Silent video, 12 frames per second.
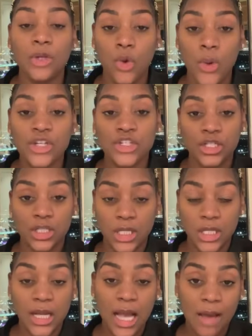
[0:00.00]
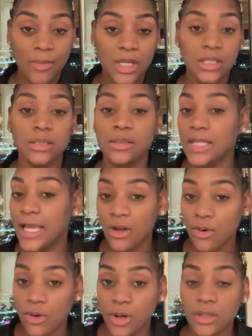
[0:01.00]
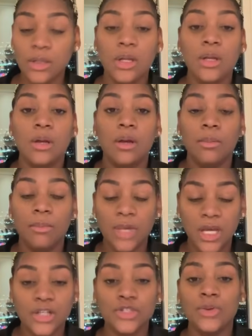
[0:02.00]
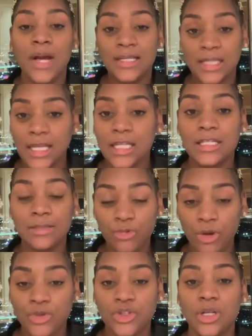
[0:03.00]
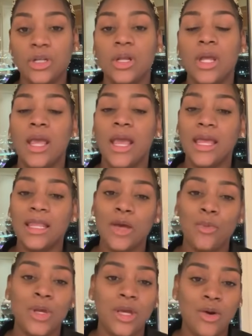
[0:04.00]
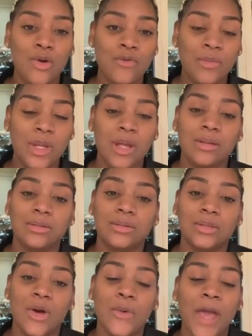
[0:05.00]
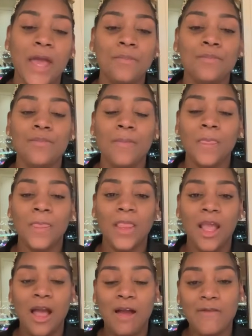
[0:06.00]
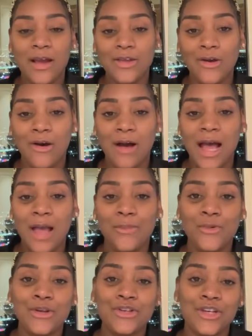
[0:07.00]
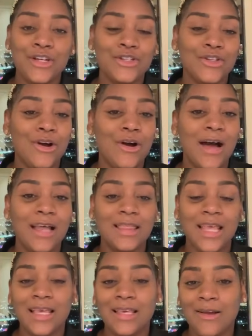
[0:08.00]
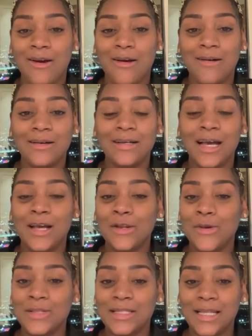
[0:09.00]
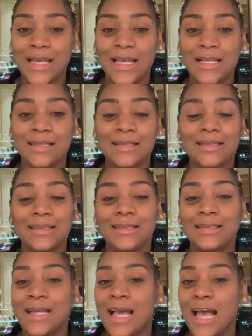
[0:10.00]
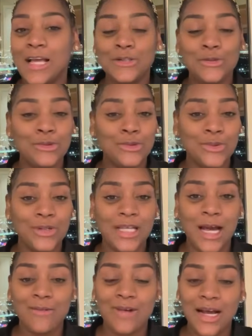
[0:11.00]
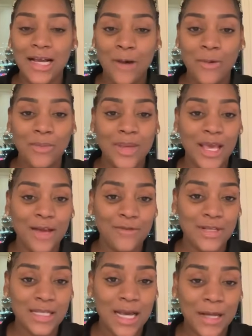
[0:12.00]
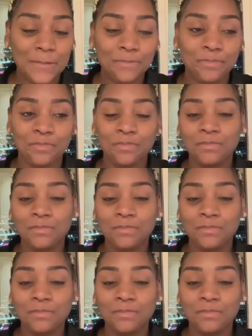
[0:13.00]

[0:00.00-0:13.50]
questions in the comments later on, because you guys are in the subscription, and then we can go from there. Okay? All right, y'all. I appreciate y'all. I thank y'all. I know it's late. As usual, y'all rock out with me every time.